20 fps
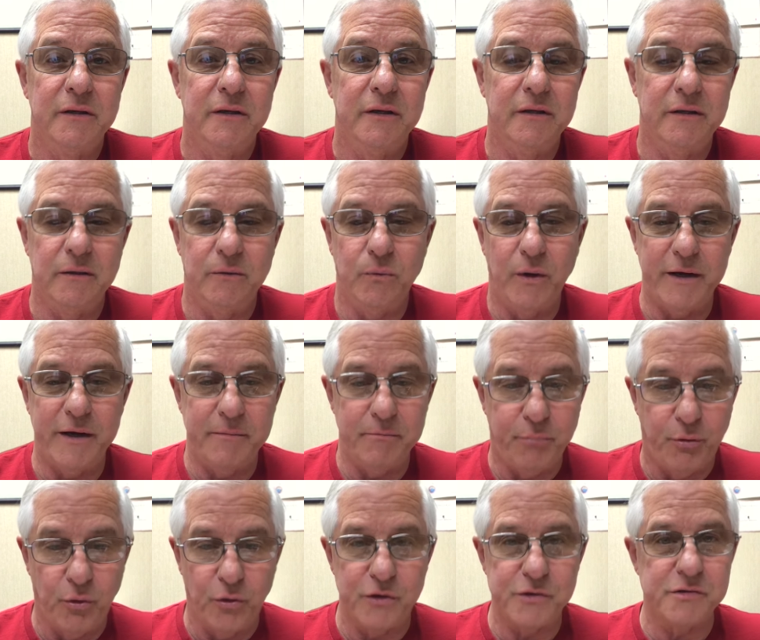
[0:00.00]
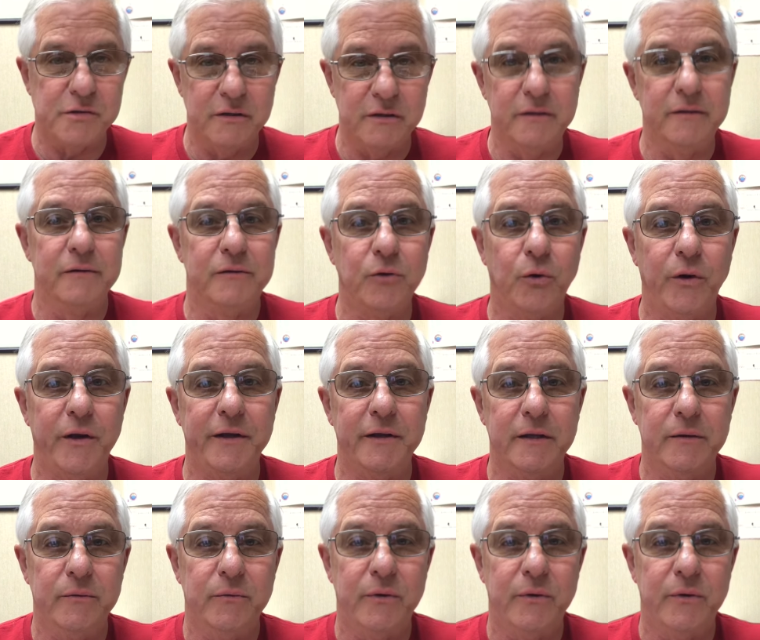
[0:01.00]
in a white porcelain toilet